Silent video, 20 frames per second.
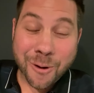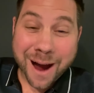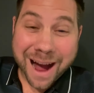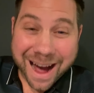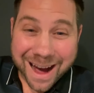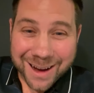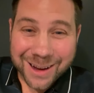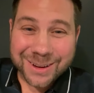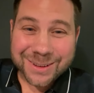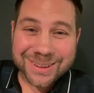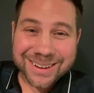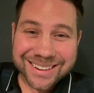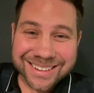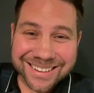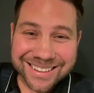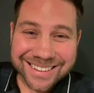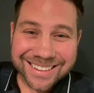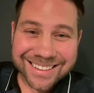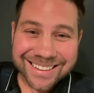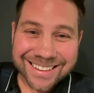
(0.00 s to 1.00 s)
Wow.
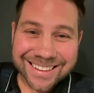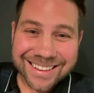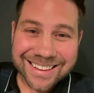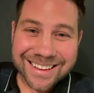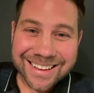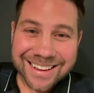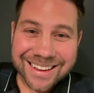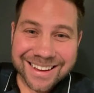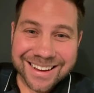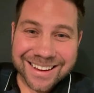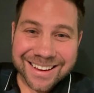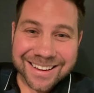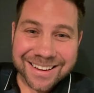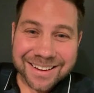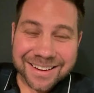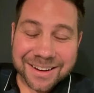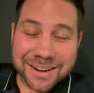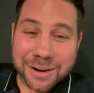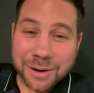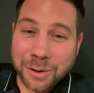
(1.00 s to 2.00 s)

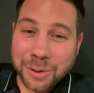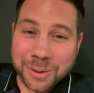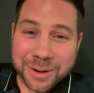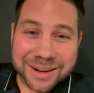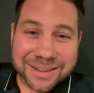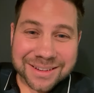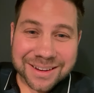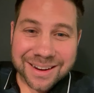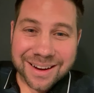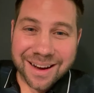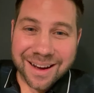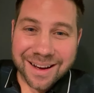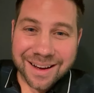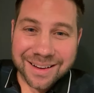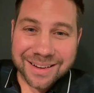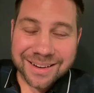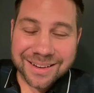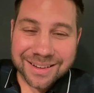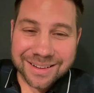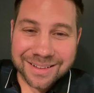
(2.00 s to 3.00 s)
Glory to
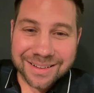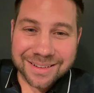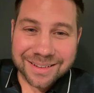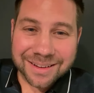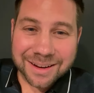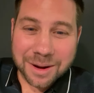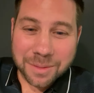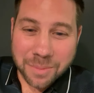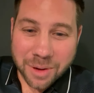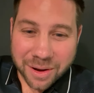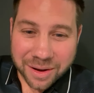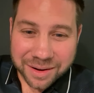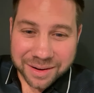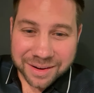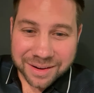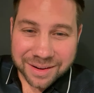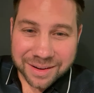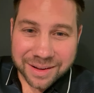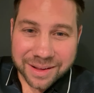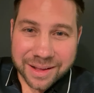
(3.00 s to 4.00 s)
God. Come
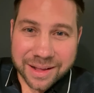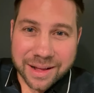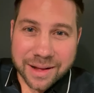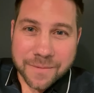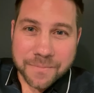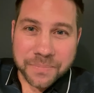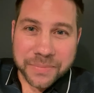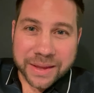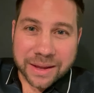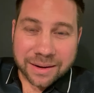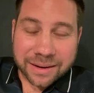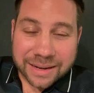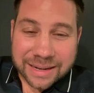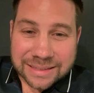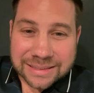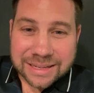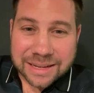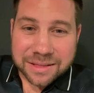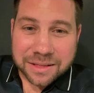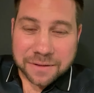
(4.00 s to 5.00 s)
on.
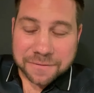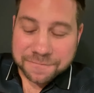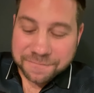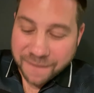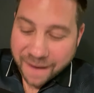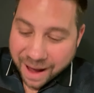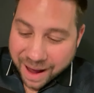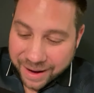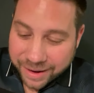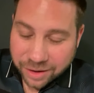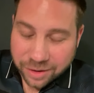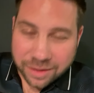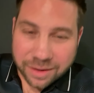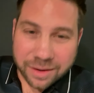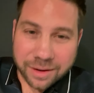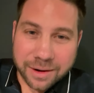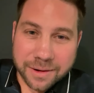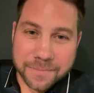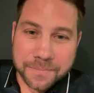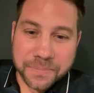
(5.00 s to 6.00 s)
Listen, the
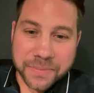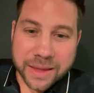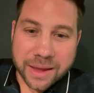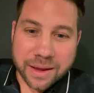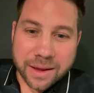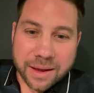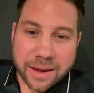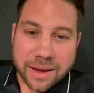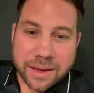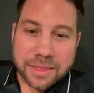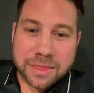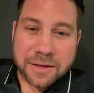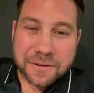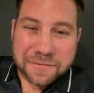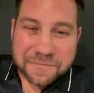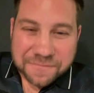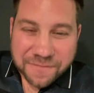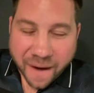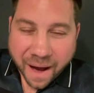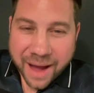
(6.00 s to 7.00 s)
fire
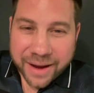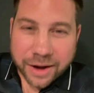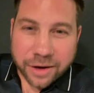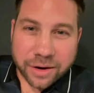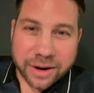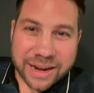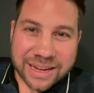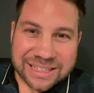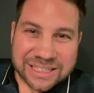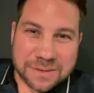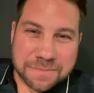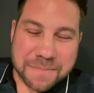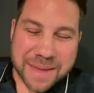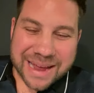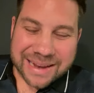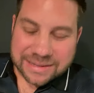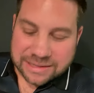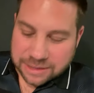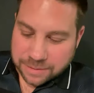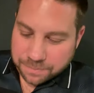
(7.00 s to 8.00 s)
is
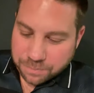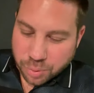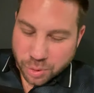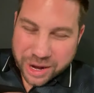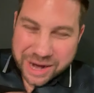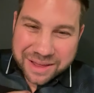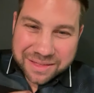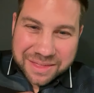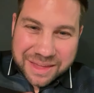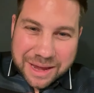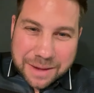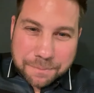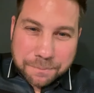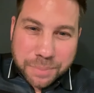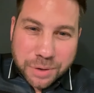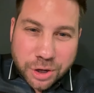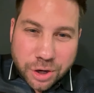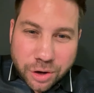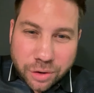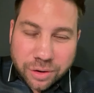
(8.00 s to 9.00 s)
meant to bring the
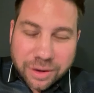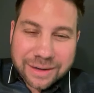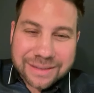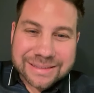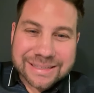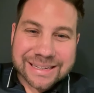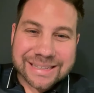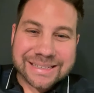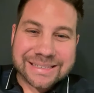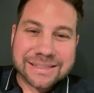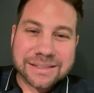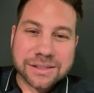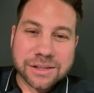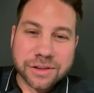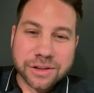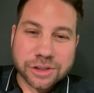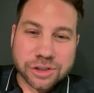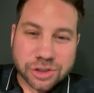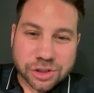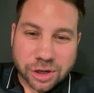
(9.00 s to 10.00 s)
impurities
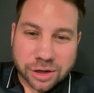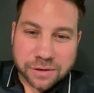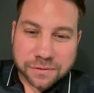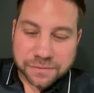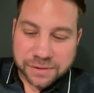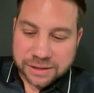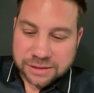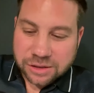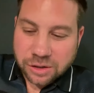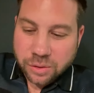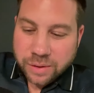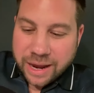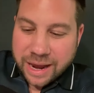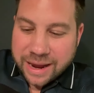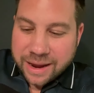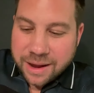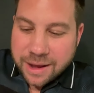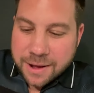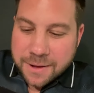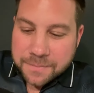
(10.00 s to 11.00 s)
to the surface,
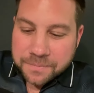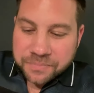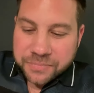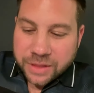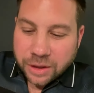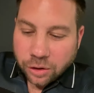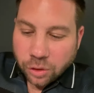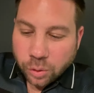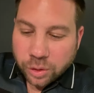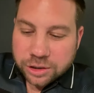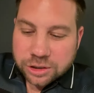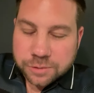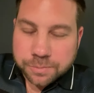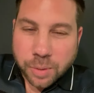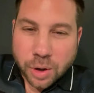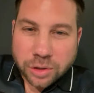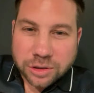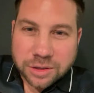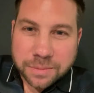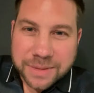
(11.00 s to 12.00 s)
okay? The Lord
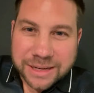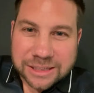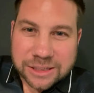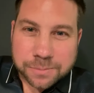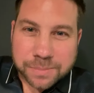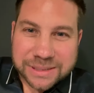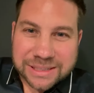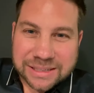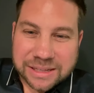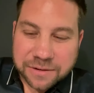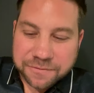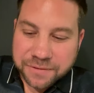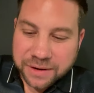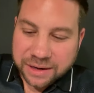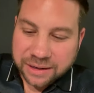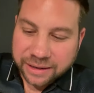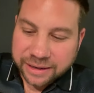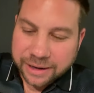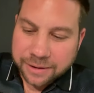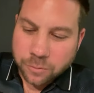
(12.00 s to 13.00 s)
spoke to me
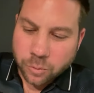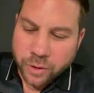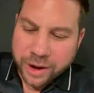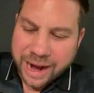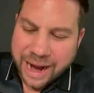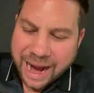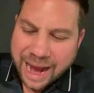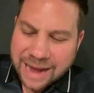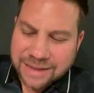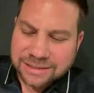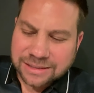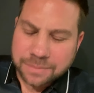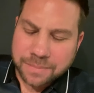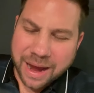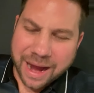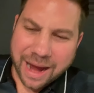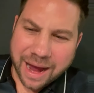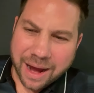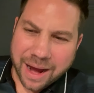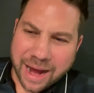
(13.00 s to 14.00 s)
specifically when I asked
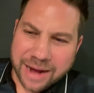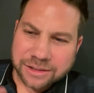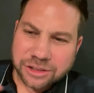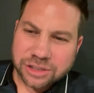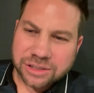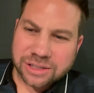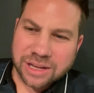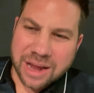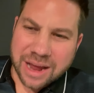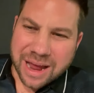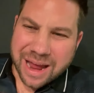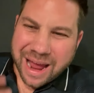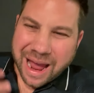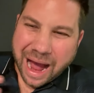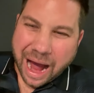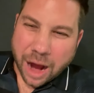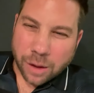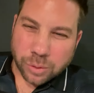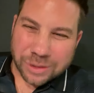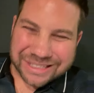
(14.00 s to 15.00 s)
him,
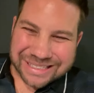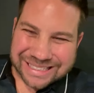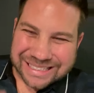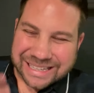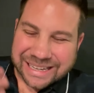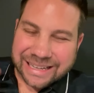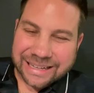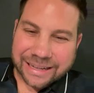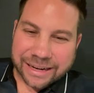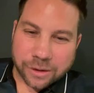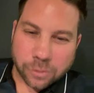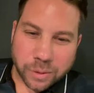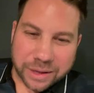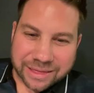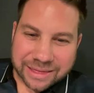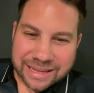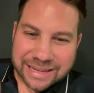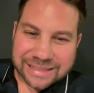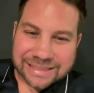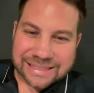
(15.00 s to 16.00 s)
I was dealing
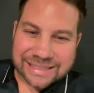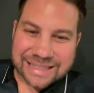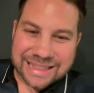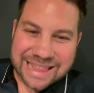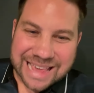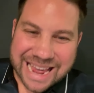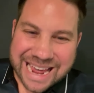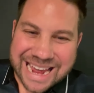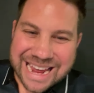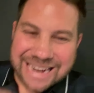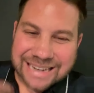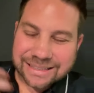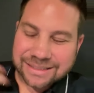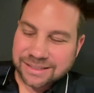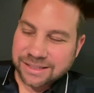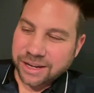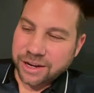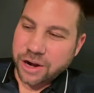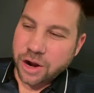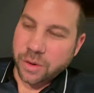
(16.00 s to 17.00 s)
with these
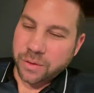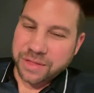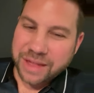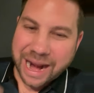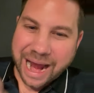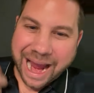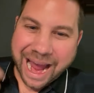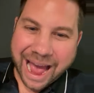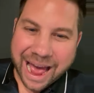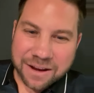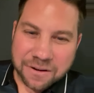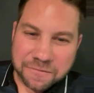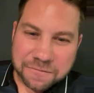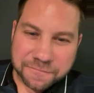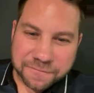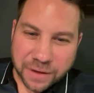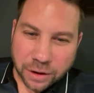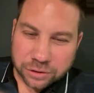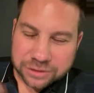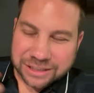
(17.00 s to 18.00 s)
things, you know, that I hadn't
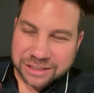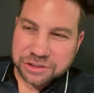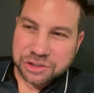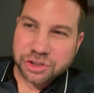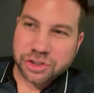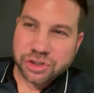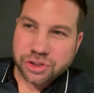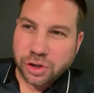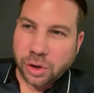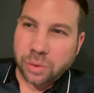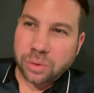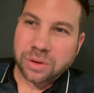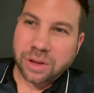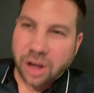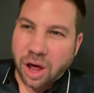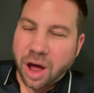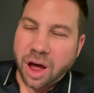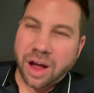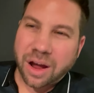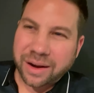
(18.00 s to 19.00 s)
felt in so
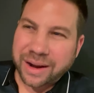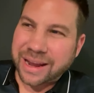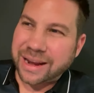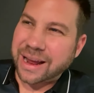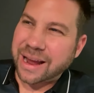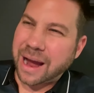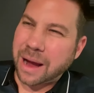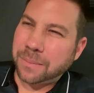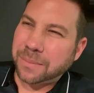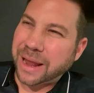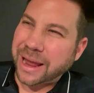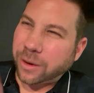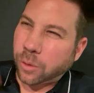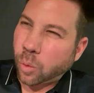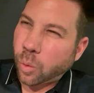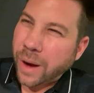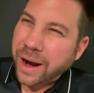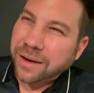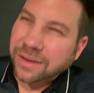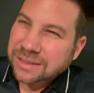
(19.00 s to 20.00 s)
long. And I'm like,
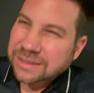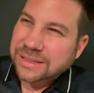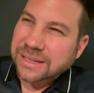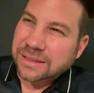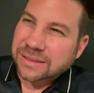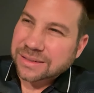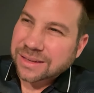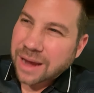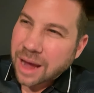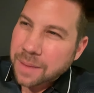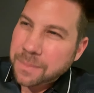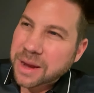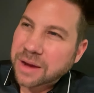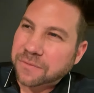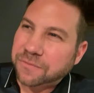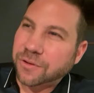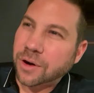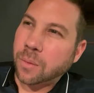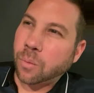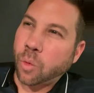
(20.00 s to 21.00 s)
where is this
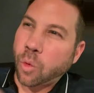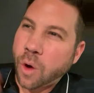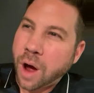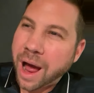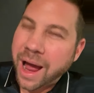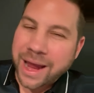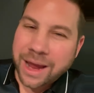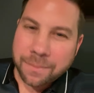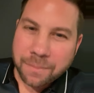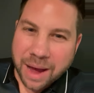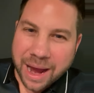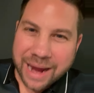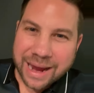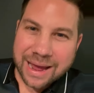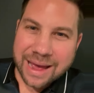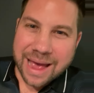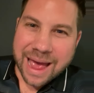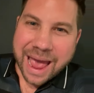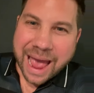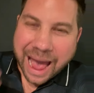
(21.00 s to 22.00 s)
coming from? Why am
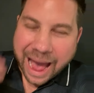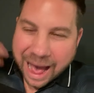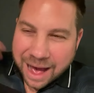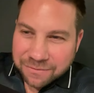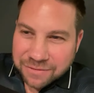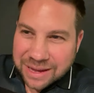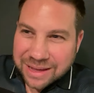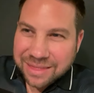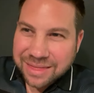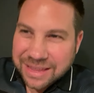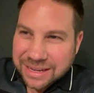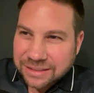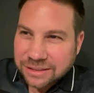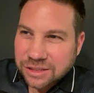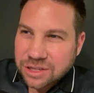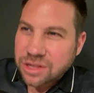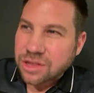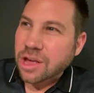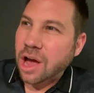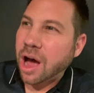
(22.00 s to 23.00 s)
I having
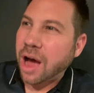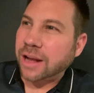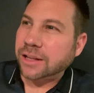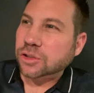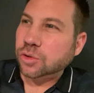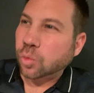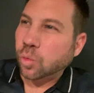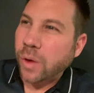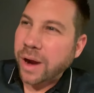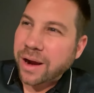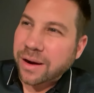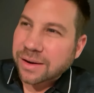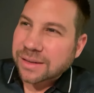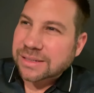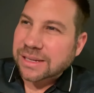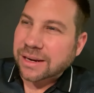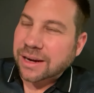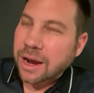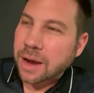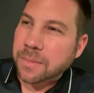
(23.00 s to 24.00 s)
these thoughts? Where
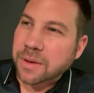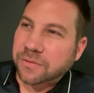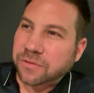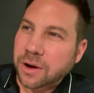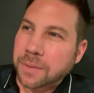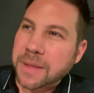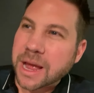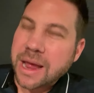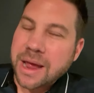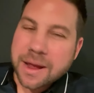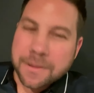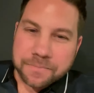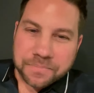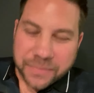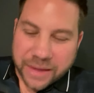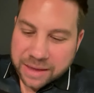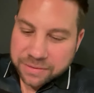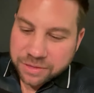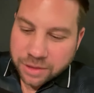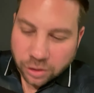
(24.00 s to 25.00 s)
is it coming from?
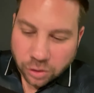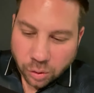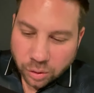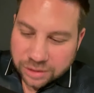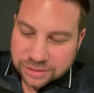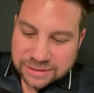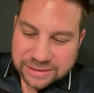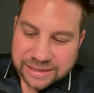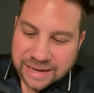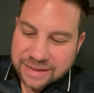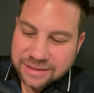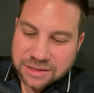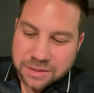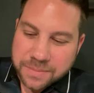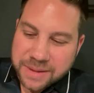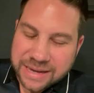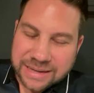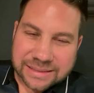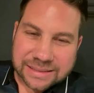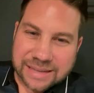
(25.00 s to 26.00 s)
And the Lord said to
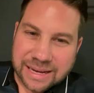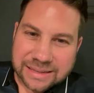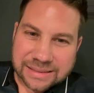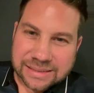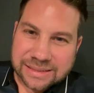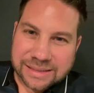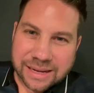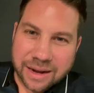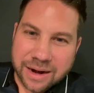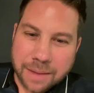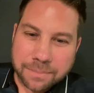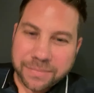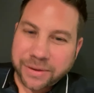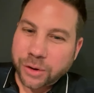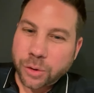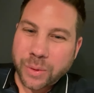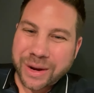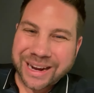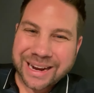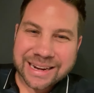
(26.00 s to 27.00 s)
me, he said, son, I'm
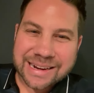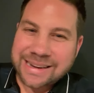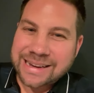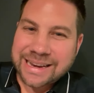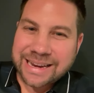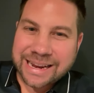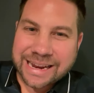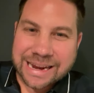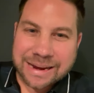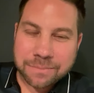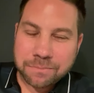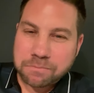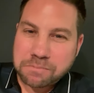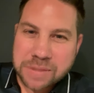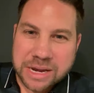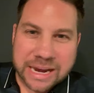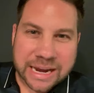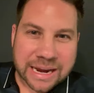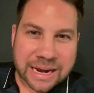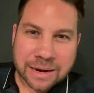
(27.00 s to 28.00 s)
doing a
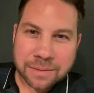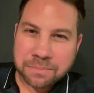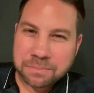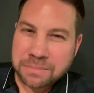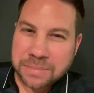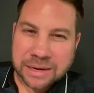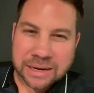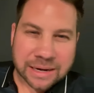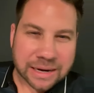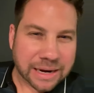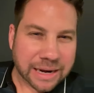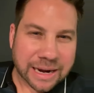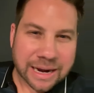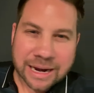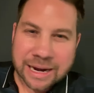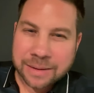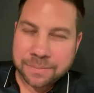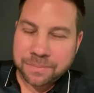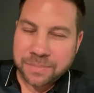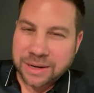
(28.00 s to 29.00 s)
deep, deep,
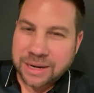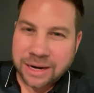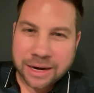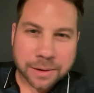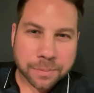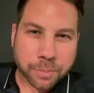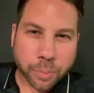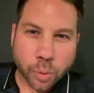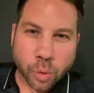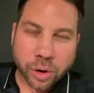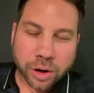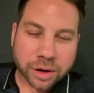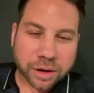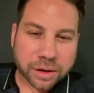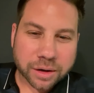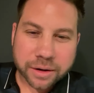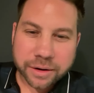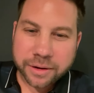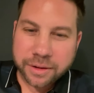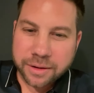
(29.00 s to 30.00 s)
deep, deep
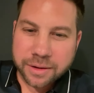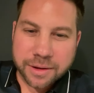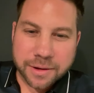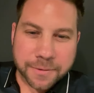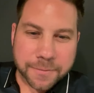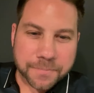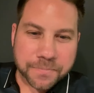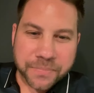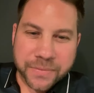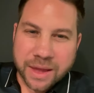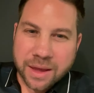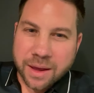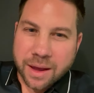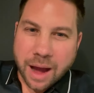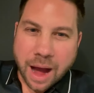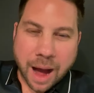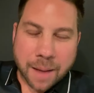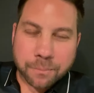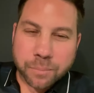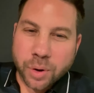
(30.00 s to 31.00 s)
work.
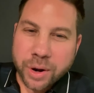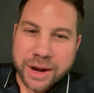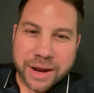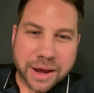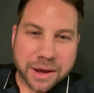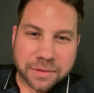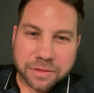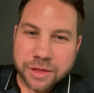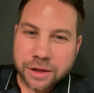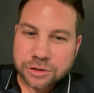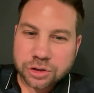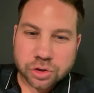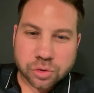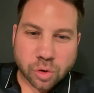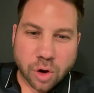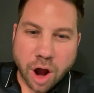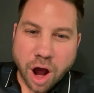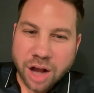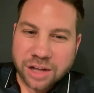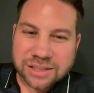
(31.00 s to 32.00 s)
I'm bringing the
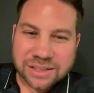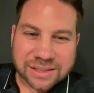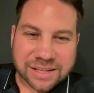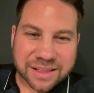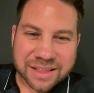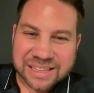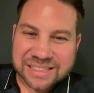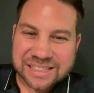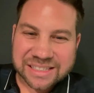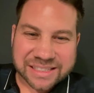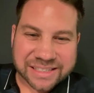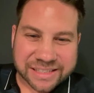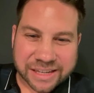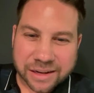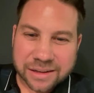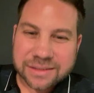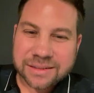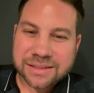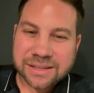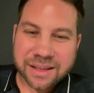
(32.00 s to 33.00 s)
dross to
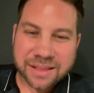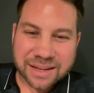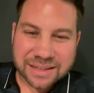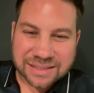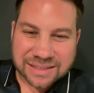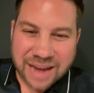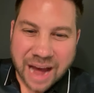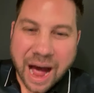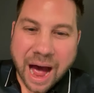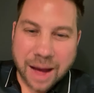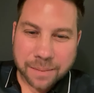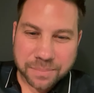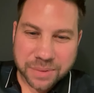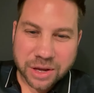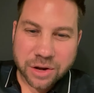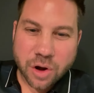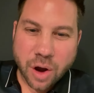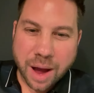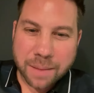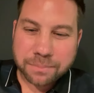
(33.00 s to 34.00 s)
the top.
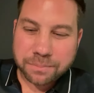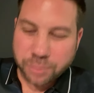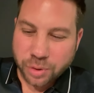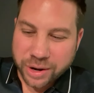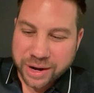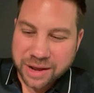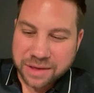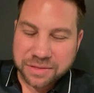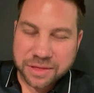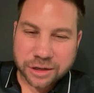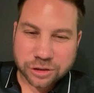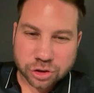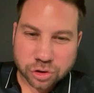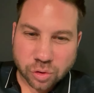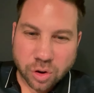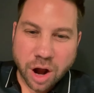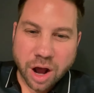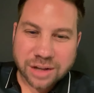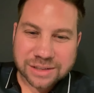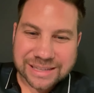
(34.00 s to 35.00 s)
You know, I'm bringing the
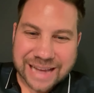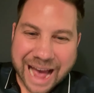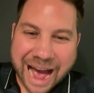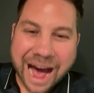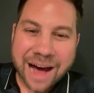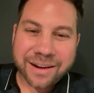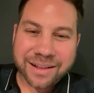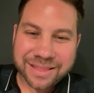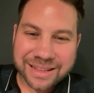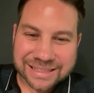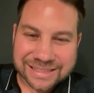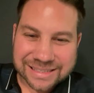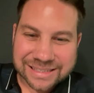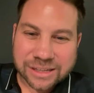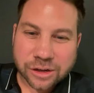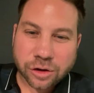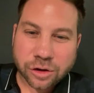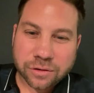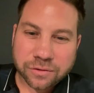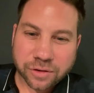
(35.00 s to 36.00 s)
dross out of the
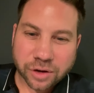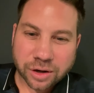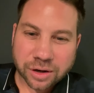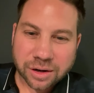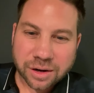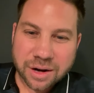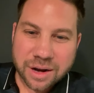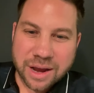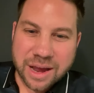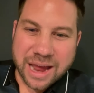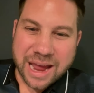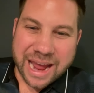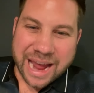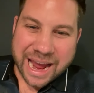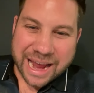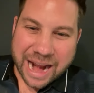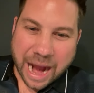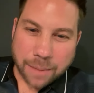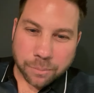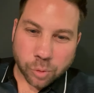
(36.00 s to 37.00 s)
silver
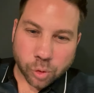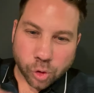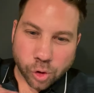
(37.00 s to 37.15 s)
and I'm